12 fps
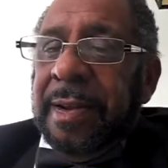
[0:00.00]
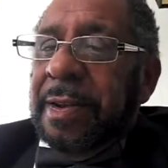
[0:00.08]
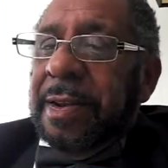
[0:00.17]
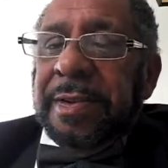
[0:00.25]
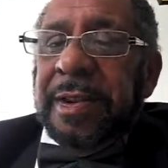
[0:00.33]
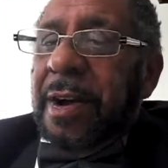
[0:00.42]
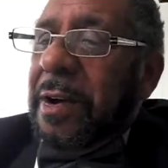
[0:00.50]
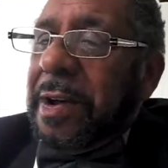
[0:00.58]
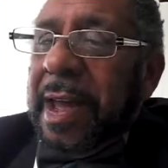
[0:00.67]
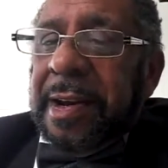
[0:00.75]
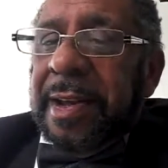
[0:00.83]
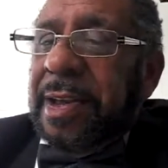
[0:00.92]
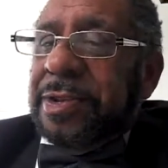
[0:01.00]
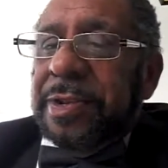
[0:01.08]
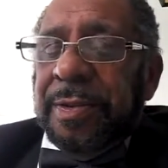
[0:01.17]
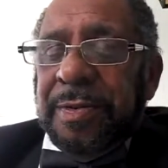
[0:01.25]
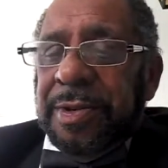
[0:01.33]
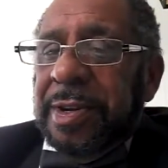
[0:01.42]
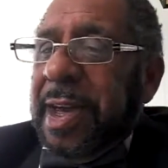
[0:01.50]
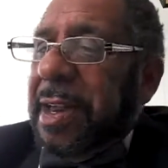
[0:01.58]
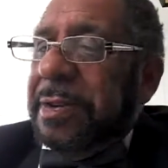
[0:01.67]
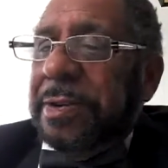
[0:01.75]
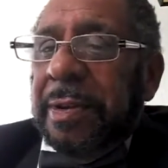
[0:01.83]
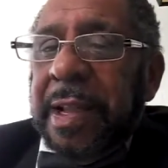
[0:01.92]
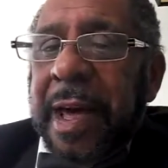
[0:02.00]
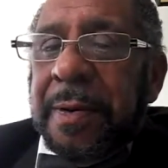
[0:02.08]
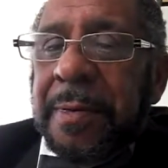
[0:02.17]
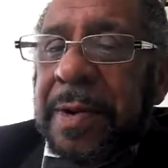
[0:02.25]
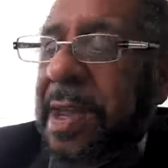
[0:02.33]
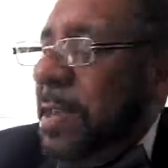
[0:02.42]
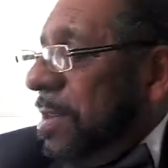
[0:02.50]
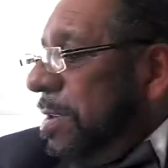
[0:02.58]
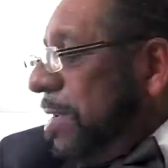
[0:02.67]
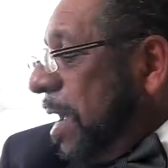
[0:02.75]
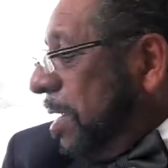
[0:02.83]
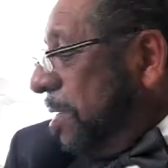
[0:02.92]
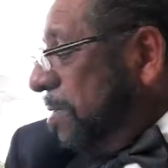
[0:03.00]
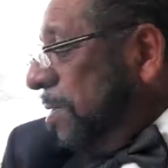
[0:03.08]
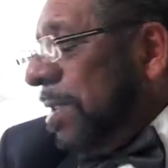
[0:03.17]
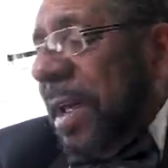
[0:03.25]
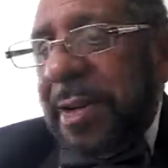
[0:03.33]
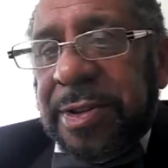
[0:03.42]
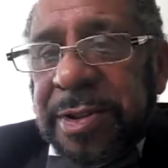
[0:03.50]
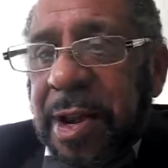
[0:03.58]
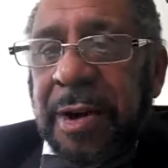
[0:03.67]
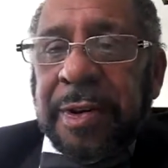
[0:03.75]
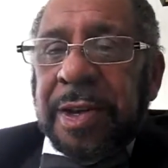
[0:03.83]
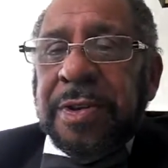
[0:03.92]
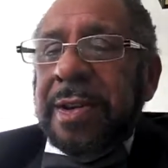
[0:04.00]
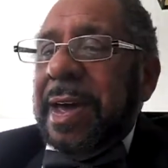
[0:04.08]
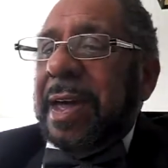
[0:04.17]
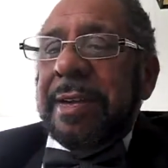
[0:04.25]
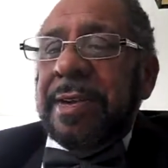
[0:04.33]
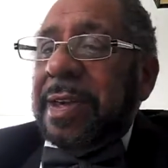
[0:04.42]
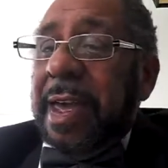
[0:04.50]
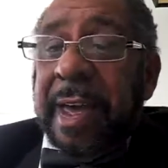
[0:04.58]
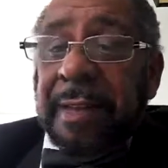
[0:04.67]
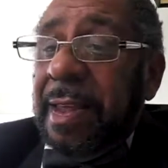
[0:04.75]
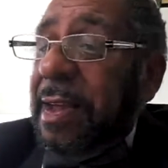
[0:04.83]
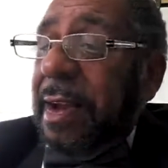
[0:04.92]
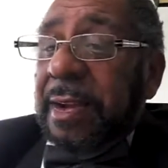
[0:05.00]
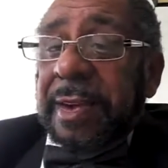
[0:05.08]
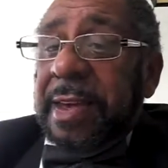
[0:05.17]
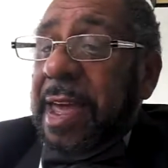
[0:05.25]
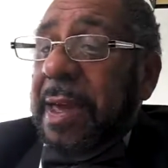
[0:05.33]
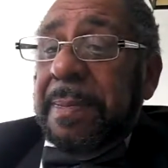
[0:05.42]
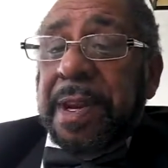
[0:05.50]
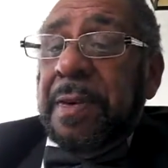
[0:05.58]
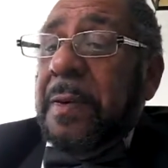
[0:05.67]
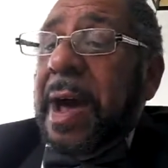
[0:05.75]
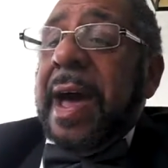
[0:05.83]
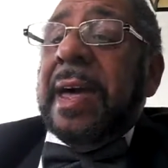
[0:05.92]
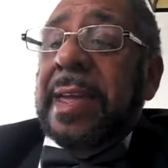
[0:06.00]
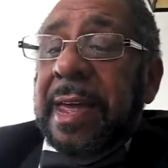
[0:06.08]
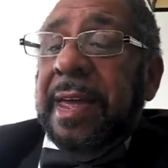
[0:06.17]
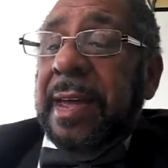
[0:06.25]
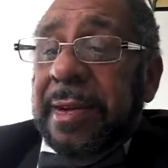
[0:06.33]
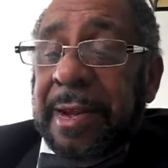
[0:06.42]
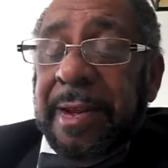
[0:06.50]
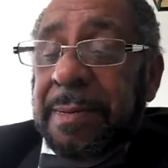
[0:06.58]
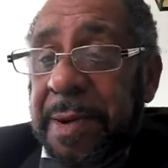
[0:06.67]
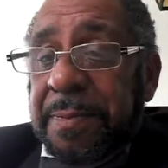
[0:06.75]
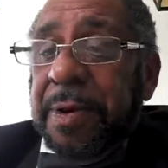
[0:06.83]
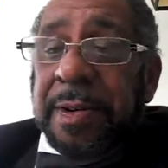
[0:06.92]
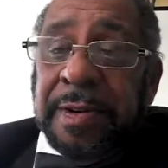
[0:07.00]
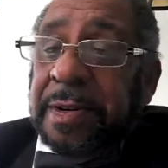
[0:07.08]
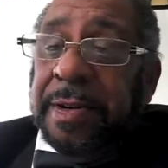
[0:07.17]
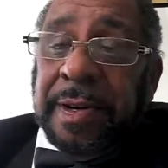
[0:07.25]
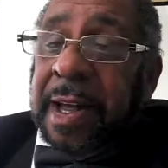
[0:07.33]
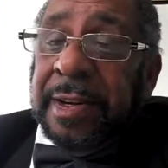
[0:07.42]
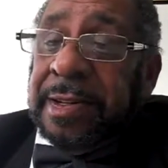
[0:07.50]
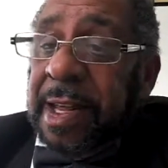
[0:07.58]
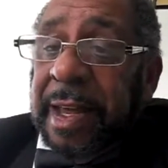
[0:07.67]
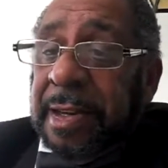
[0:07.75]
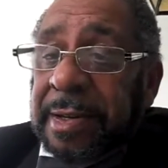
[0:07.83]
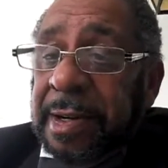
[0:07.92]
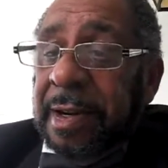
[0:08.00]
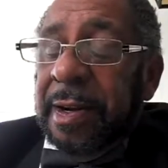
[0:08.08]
And there's all kind of issues. You got to do a lot of reading. You got to do a lot of talking. You can't be no hothead and be president of the United States.